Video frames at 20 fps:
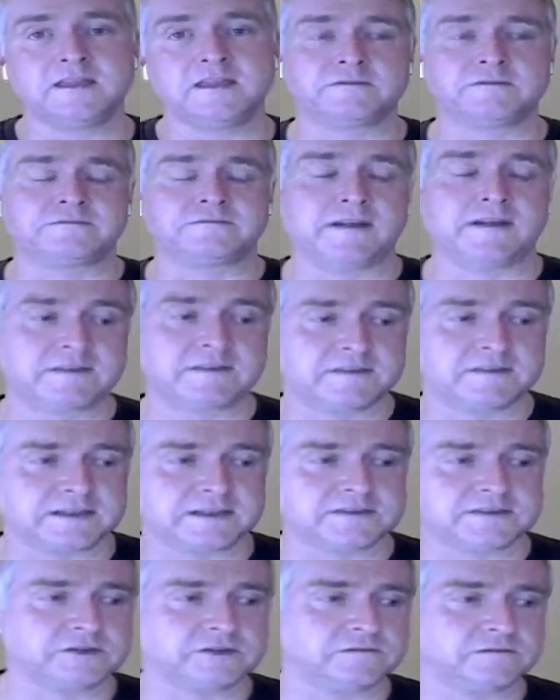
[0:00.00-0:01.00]
The fact that
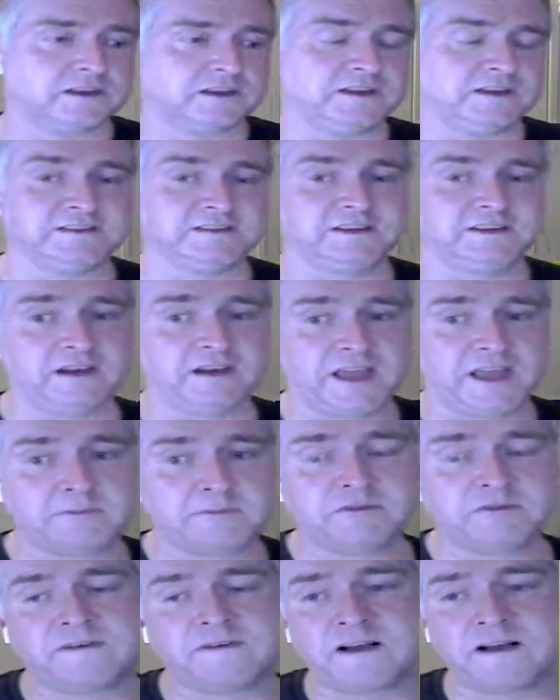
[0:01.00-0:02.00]
that server is in a
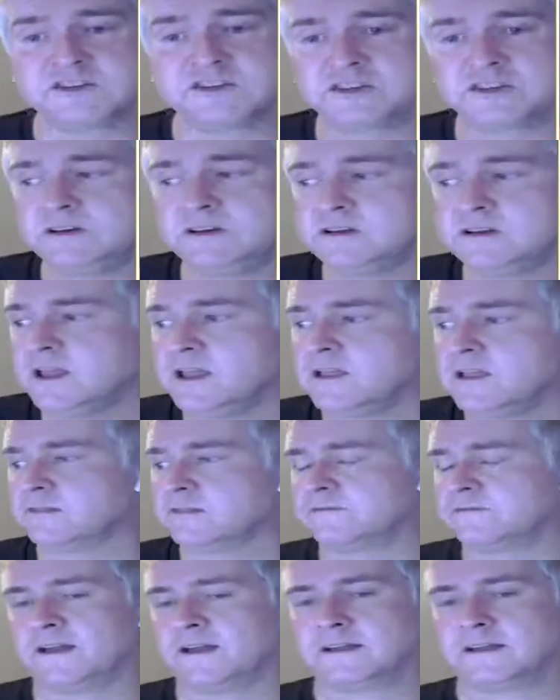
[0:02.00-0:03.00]
Lambda function,
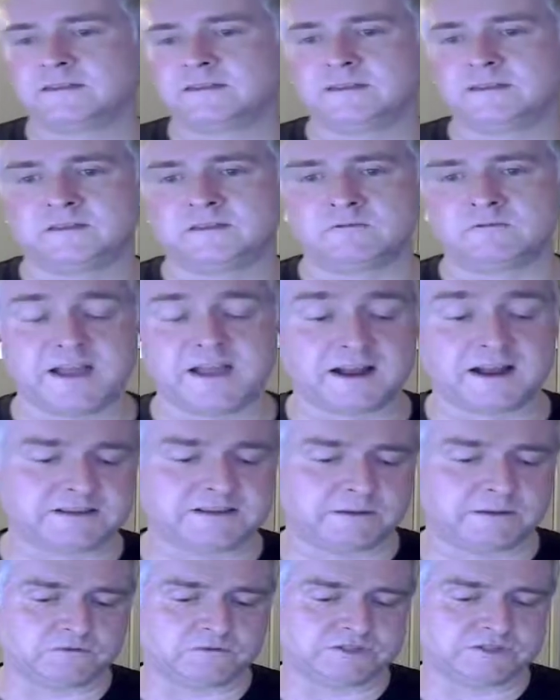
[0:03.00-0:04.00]
the fact that the React
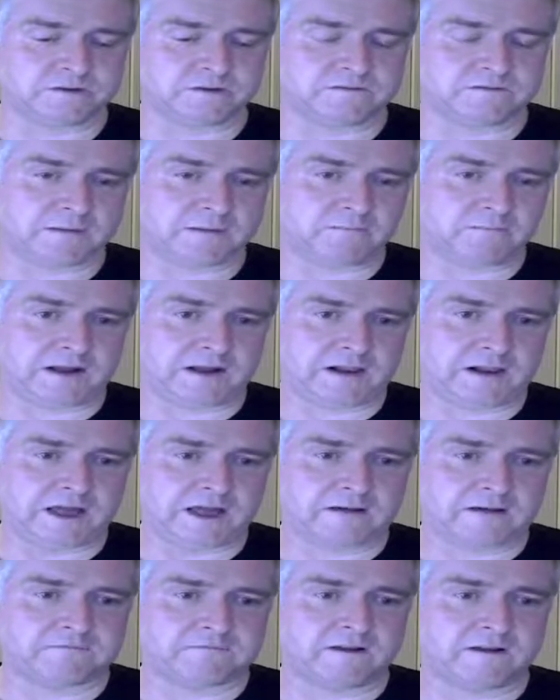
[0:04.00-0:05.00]
app served up by
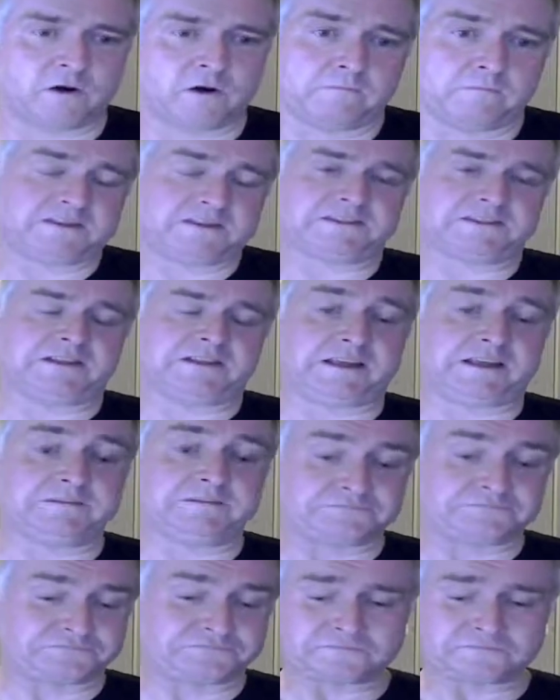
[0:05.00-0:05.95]
CloudFront, obviously,